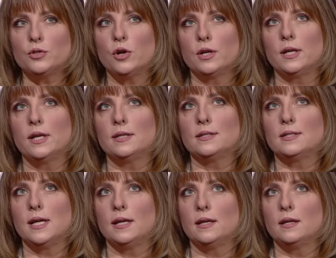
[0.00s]
Turkey is
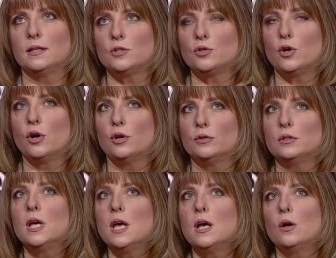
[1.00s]
taking its turn.
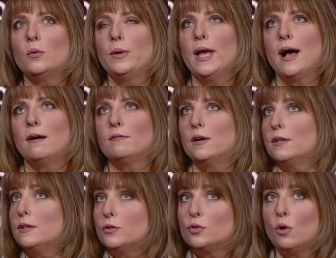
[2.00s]
We have
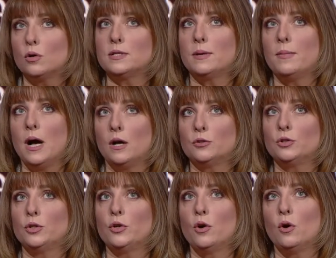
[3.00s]
other talks
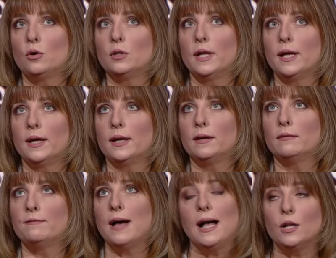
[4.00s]
about you know uh,
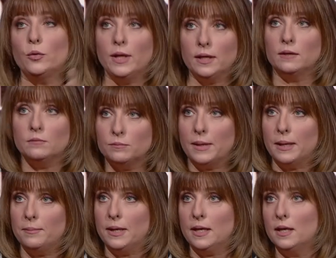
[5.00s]
valuing
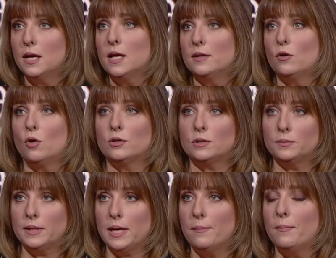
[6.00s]
maybe the
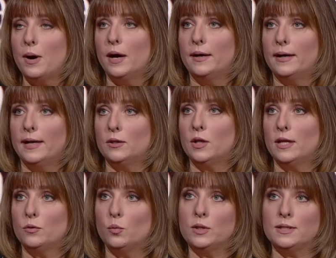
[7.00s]
Ottoman Empire and
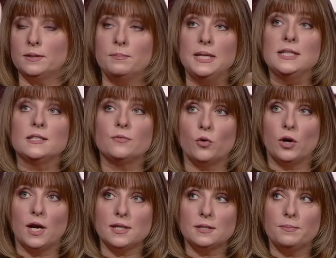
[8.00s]
and what it means
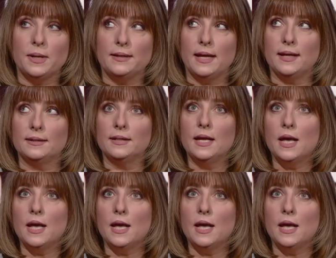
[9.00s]
for us, but then